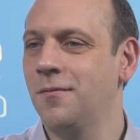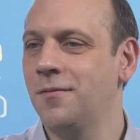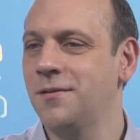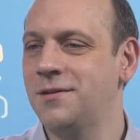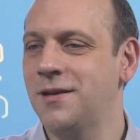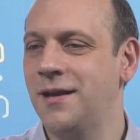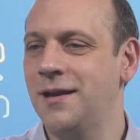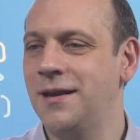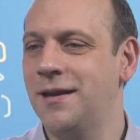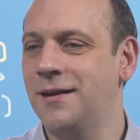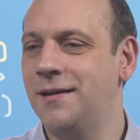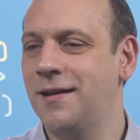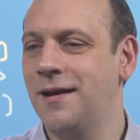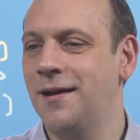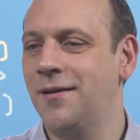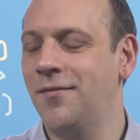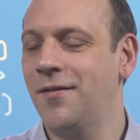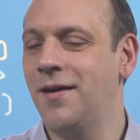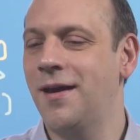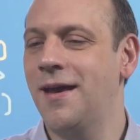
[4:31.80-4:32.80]
Would take it
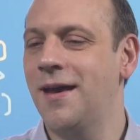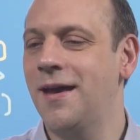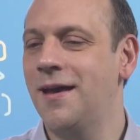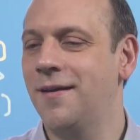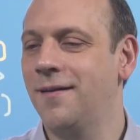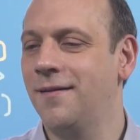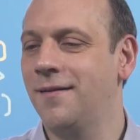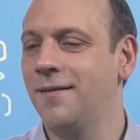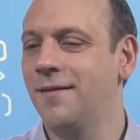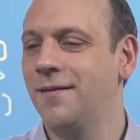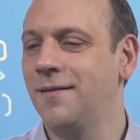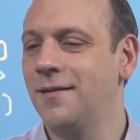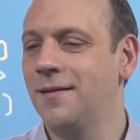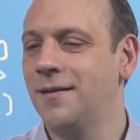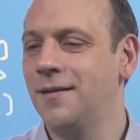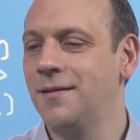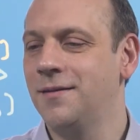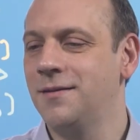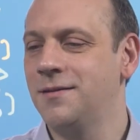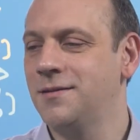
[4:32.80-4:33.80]
down there,
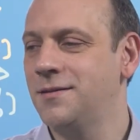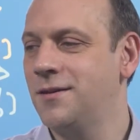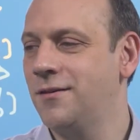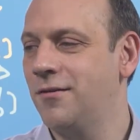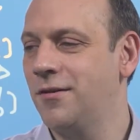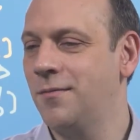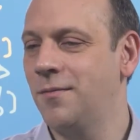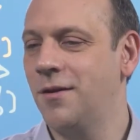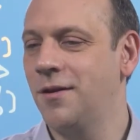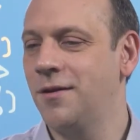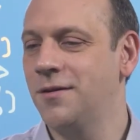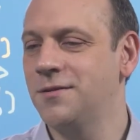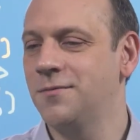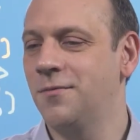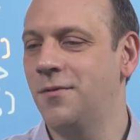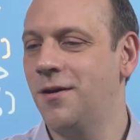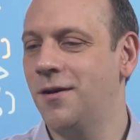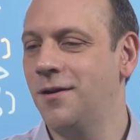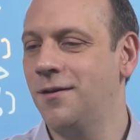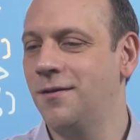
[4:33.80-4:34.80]
0,
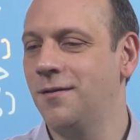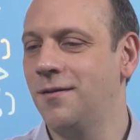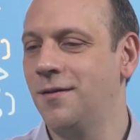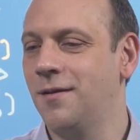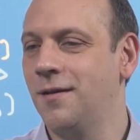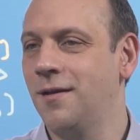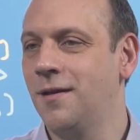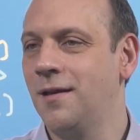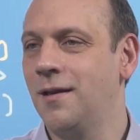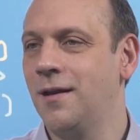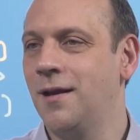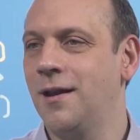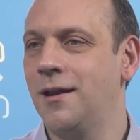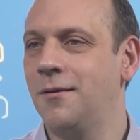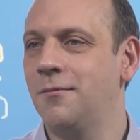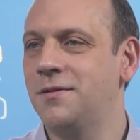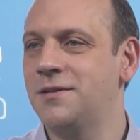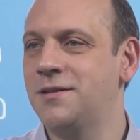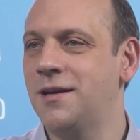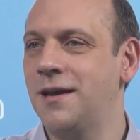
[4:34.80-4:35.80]
-1. And
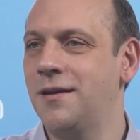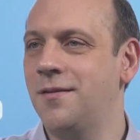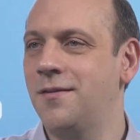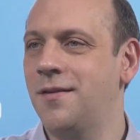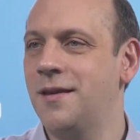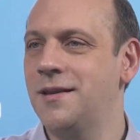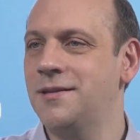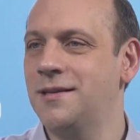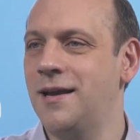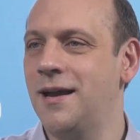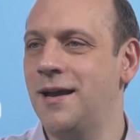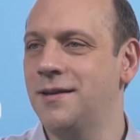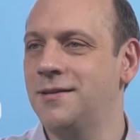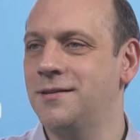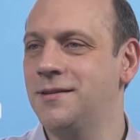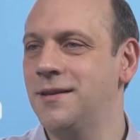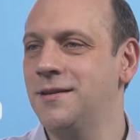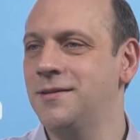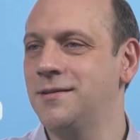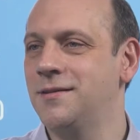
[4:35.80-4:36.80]
it would take this
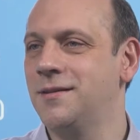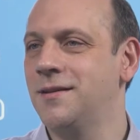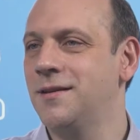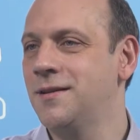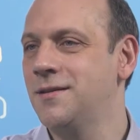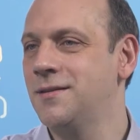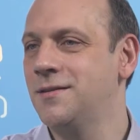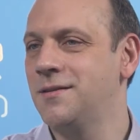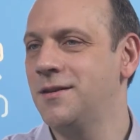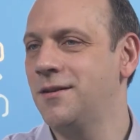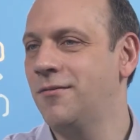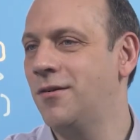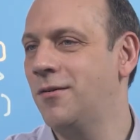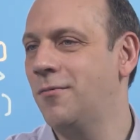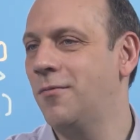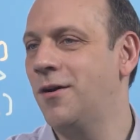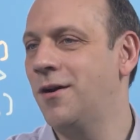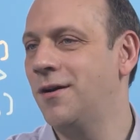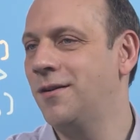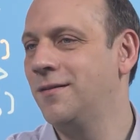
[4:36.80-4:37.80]
axis, 0,
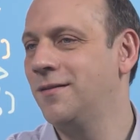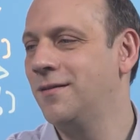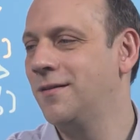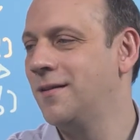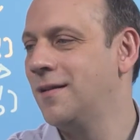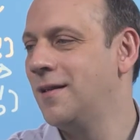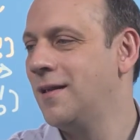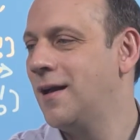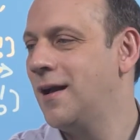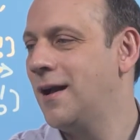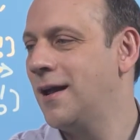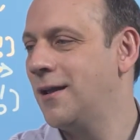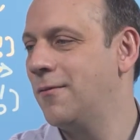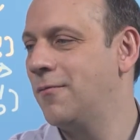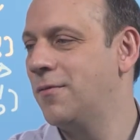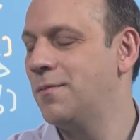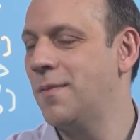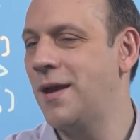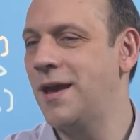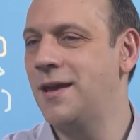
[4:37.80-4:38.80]
1, and it
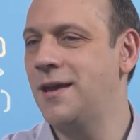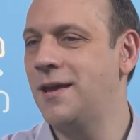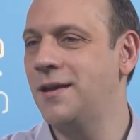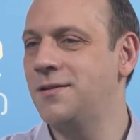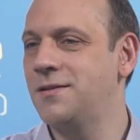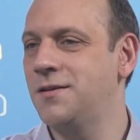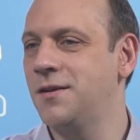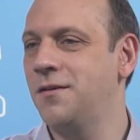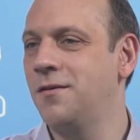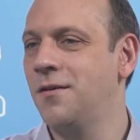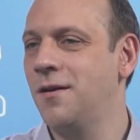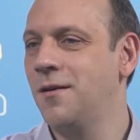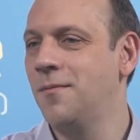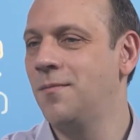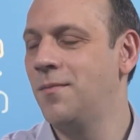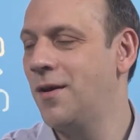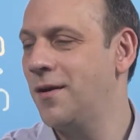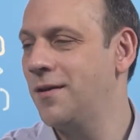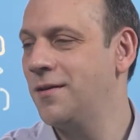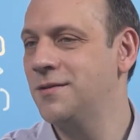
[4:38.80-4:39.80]
would make it to
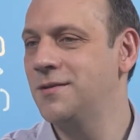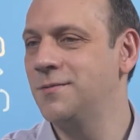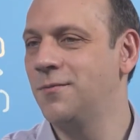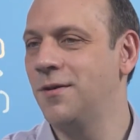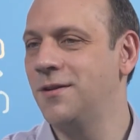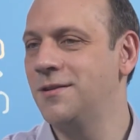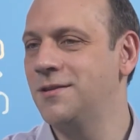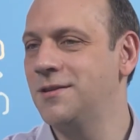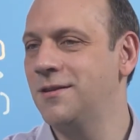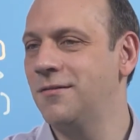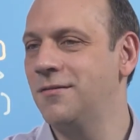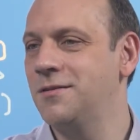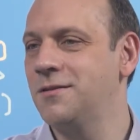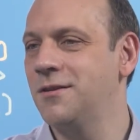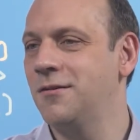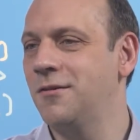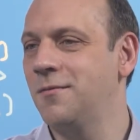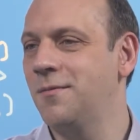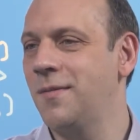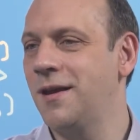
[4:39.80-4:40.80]
-1, 0,
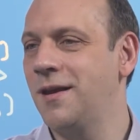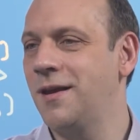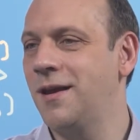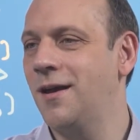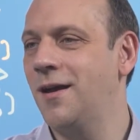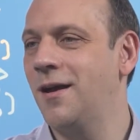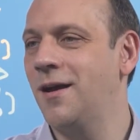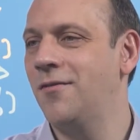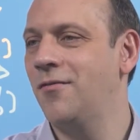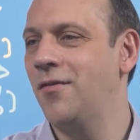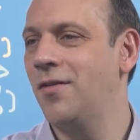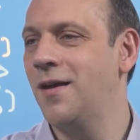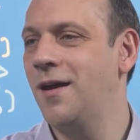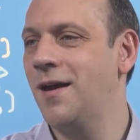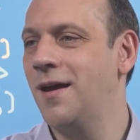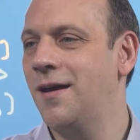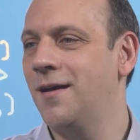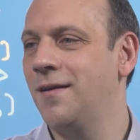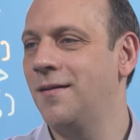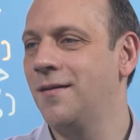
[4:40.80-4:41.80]
so it would make it over
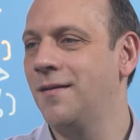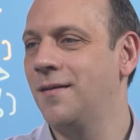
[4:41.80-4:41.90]
there.